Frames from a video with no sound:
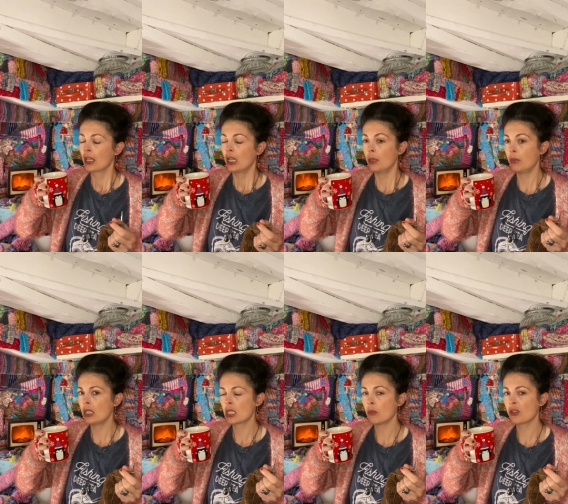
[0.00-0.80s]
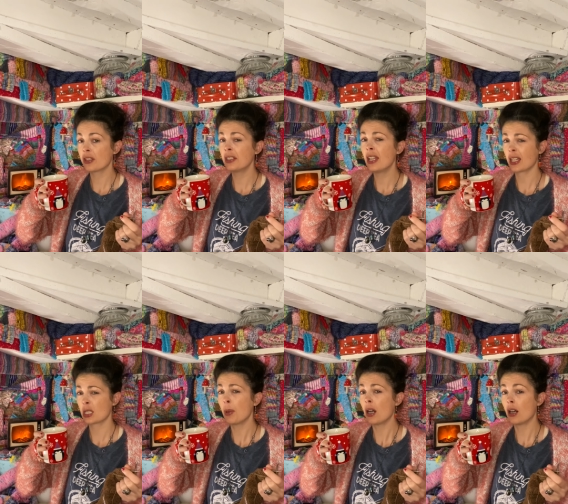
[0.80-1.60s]
it means I'm on to the next
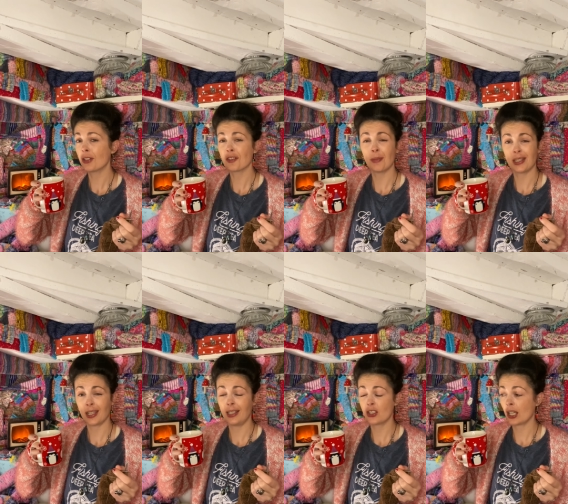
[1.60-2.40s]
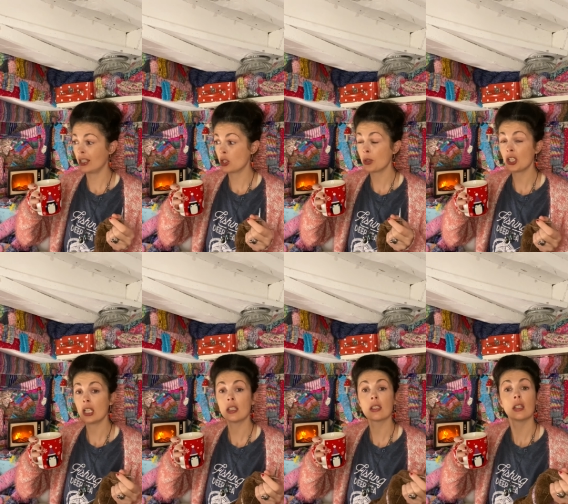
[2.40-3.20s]
part of my daily challenge, which
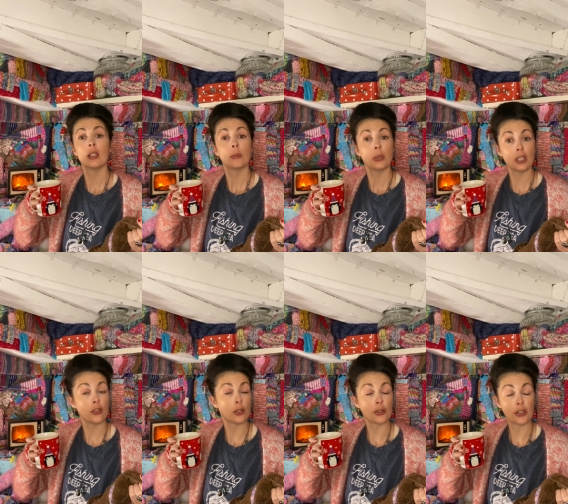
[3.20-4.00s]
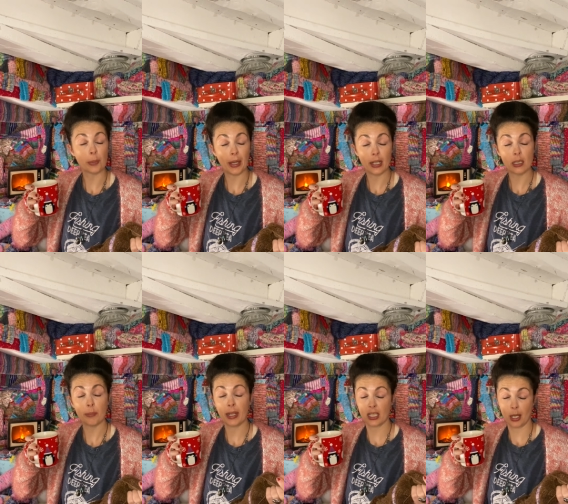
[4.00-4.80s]
is putting children to bed,
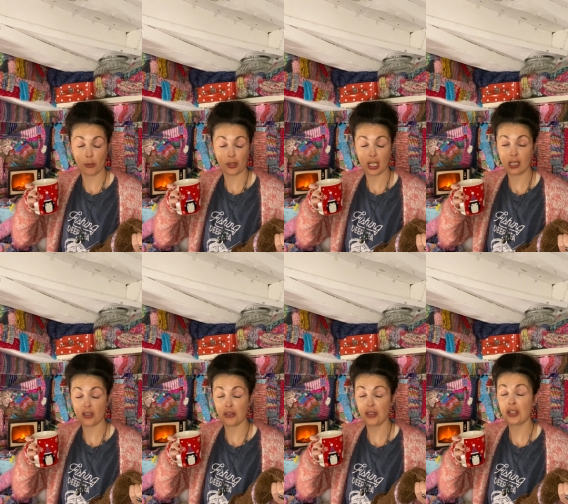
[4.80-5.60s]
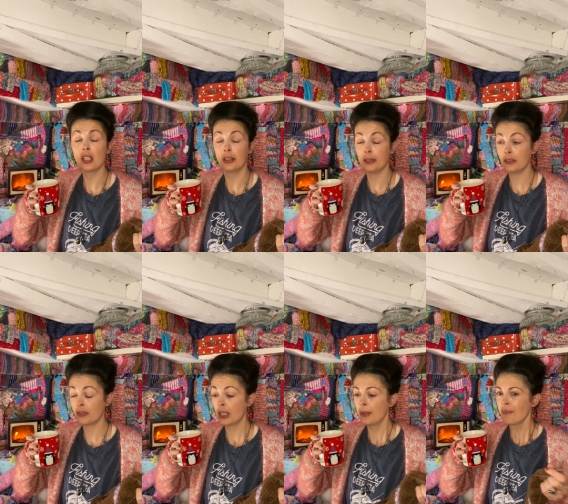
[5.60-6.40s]
bedtime routines and stuff,
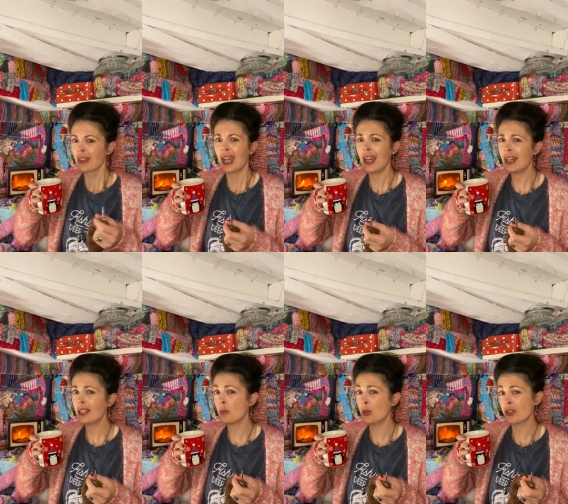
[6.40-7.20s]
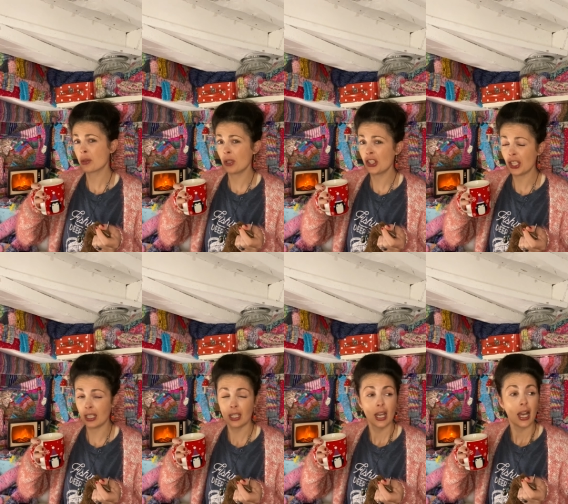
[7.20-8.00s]
and more
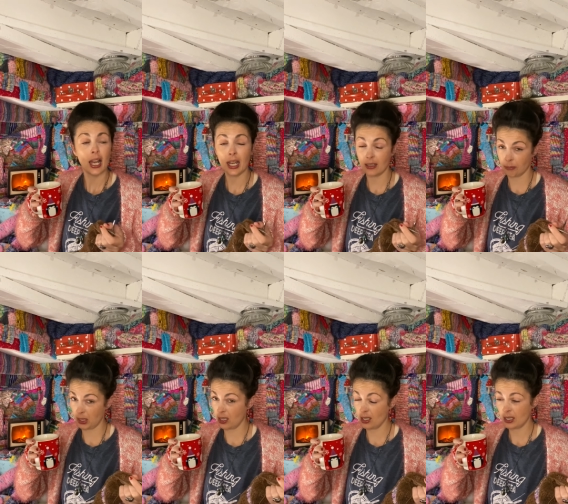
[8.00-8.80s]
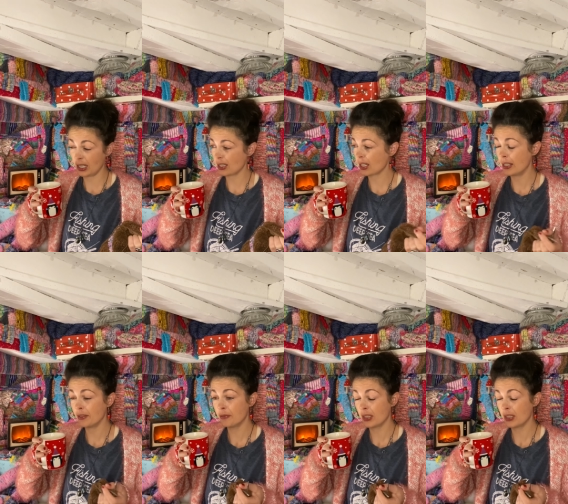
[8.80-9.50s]
squishing. And because that's kind of